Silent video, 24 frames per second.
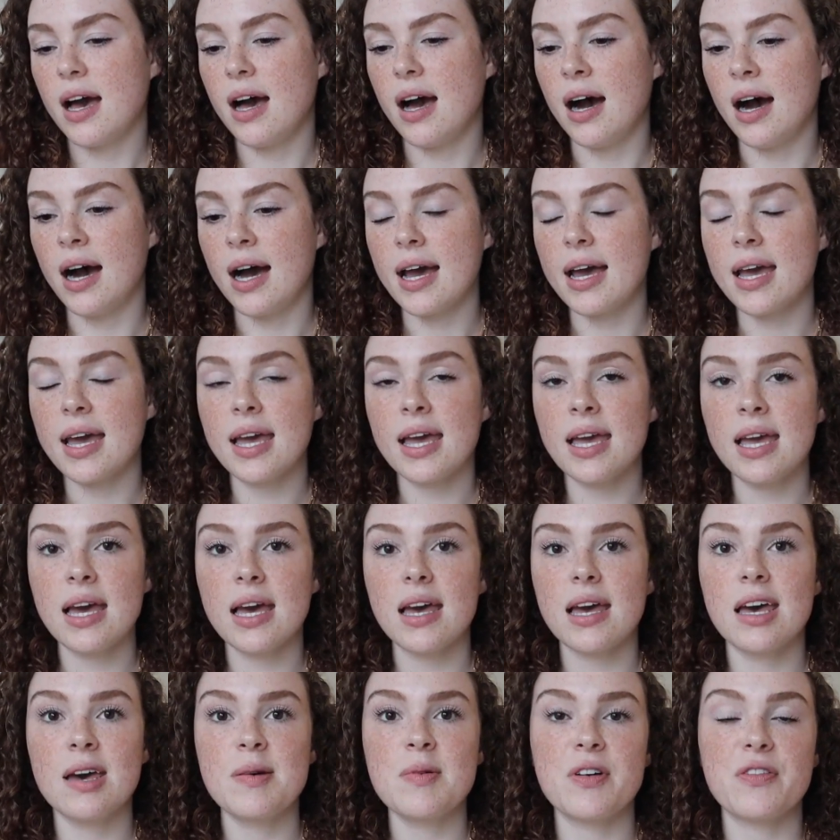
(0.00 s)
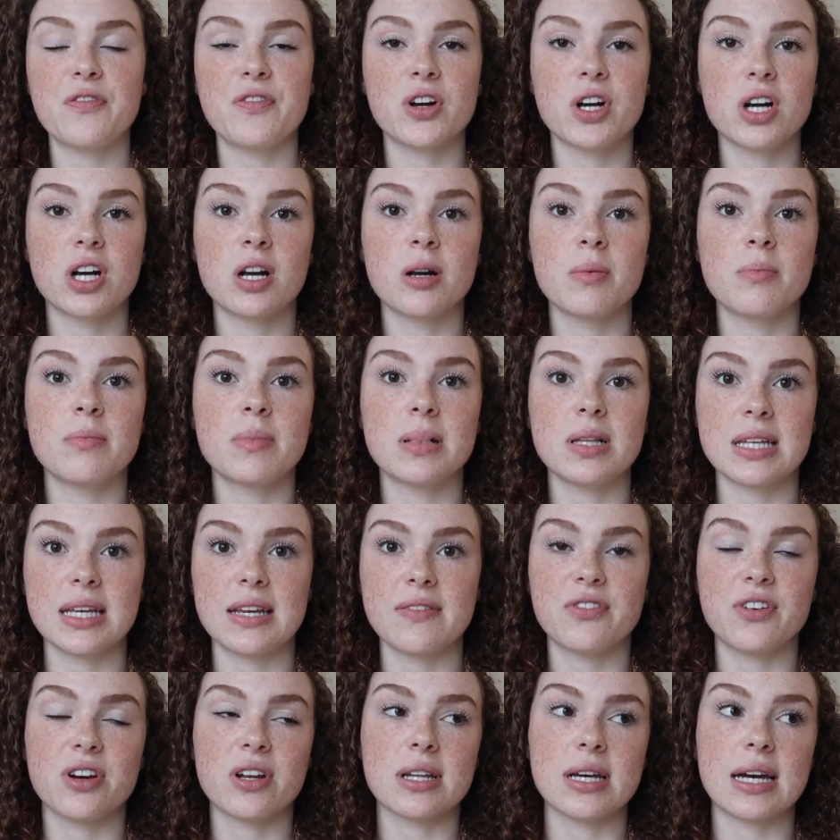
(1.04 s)
I am a firm
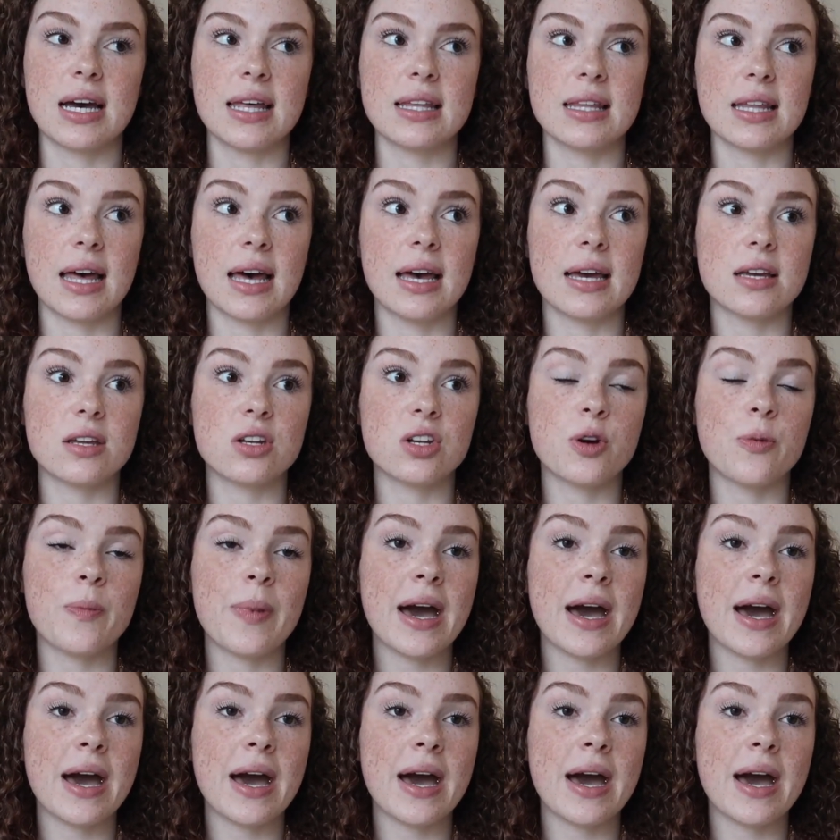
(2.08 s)
believer that like no